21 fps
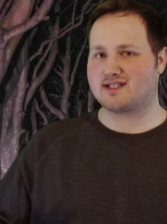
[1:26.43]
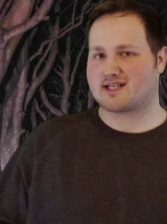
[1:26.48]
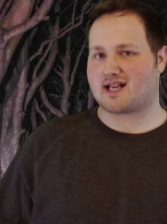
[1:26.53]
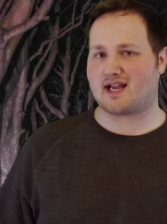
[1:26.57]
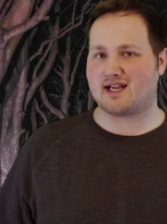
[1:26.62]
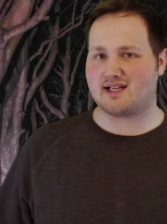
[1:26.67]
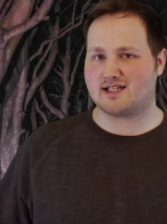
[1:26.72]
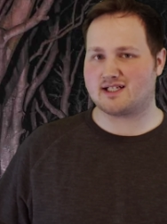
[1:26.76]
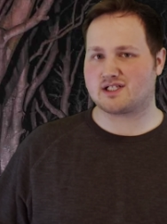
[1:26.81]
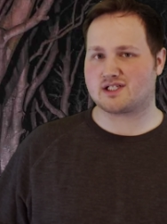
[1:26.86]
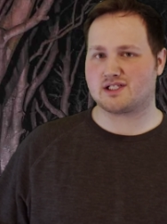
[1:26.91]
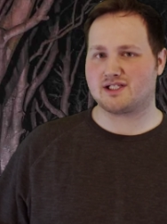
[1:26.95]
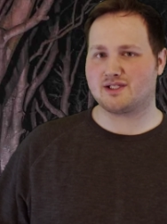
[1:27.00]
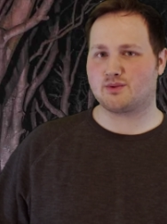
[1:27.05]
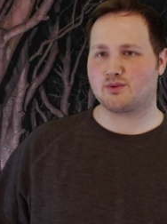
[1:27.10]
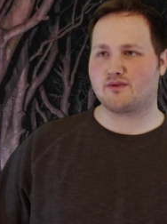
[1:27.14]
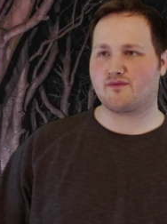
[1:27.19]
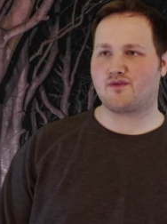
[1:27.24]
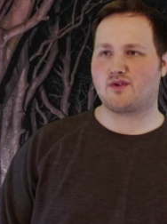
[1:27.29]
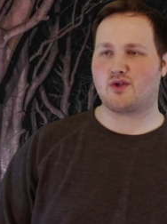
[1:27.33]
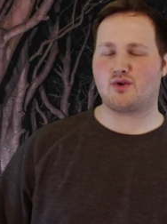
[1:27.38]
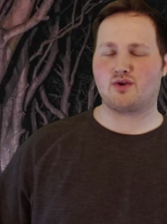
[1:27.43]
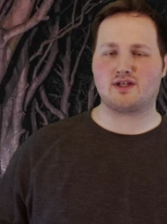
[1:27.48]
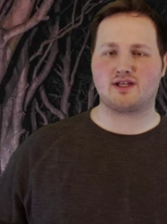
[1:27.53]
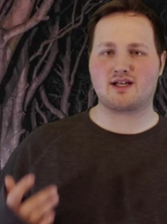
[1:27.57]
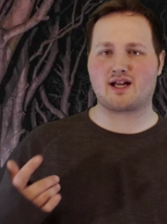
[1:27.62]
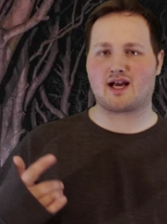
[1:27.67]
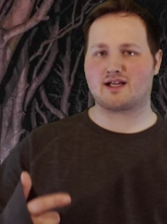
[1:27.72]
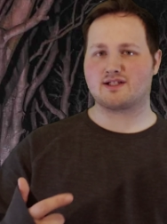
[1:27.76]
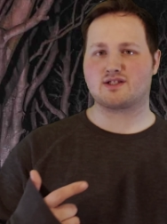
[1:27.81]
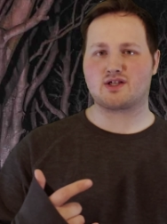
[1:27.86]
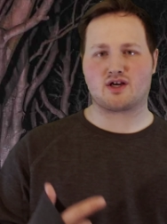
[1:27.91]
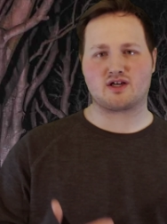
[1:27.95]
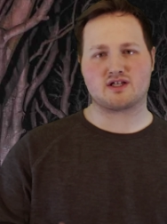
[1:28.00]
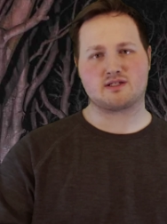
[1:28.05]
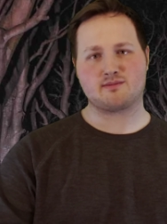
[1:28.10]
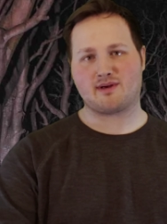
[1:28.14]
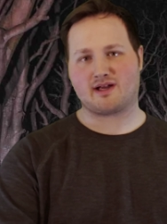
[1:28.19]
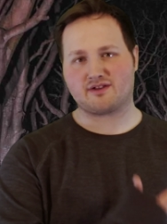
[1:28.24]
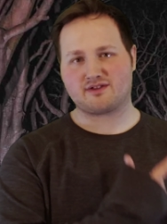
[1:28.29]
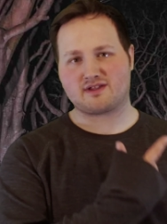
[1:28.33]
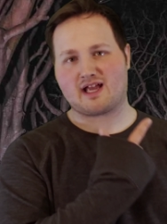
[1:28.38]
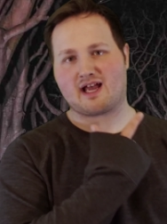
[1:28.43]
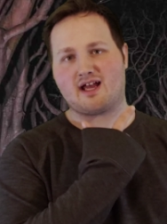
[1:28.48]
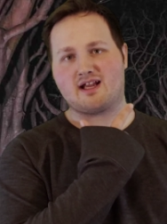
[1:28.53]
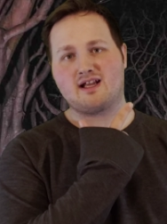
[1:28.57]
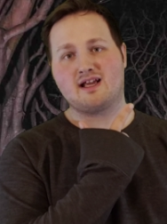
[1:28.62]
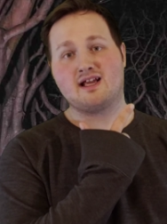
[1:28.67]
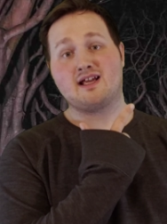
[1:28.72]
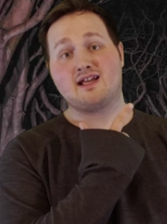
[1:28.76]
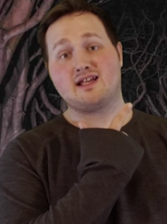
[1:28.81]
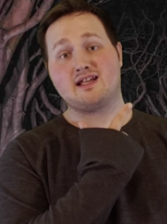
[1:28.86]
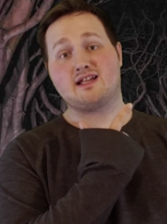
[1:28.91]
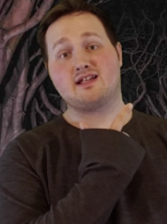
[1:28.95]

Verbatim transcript: since I initially reviewed it. I talked about that